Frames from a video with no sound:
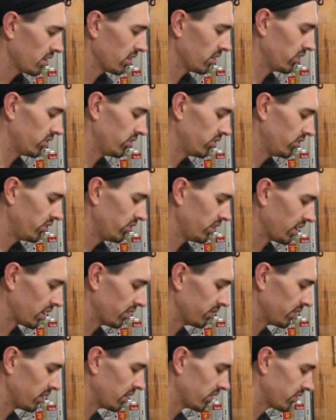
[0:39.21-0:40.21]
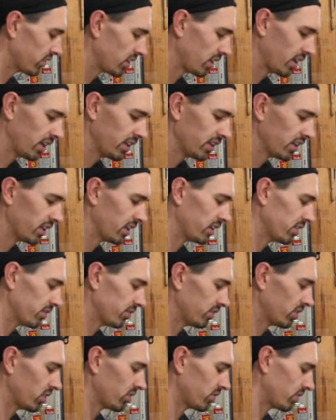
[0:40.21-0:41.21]
the second valve slide and the
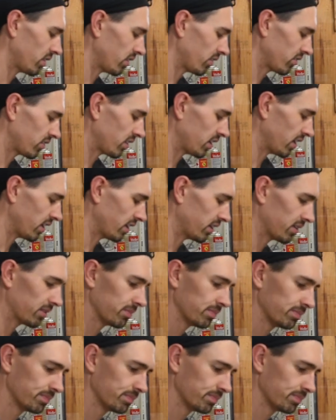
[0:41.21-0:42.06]
first valve slide.